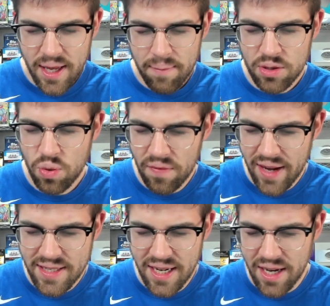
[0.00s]
But
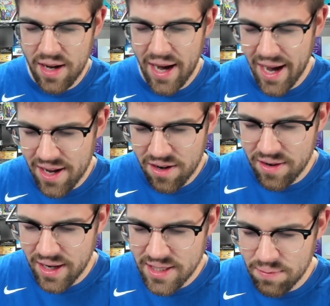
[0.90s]
12-19,
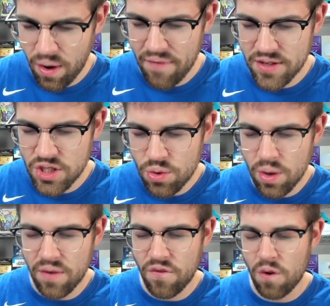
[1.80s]
819 profit,
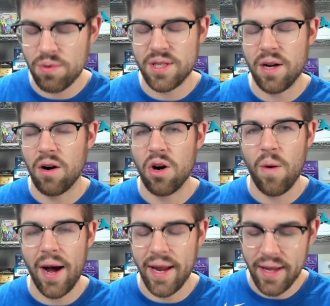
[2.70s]
204%
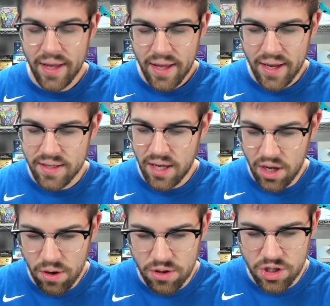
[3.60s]
ROI is
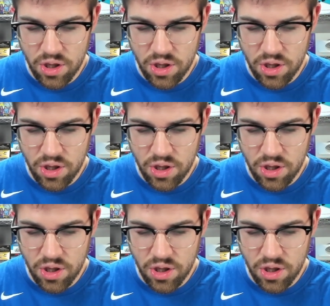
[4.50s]
huge.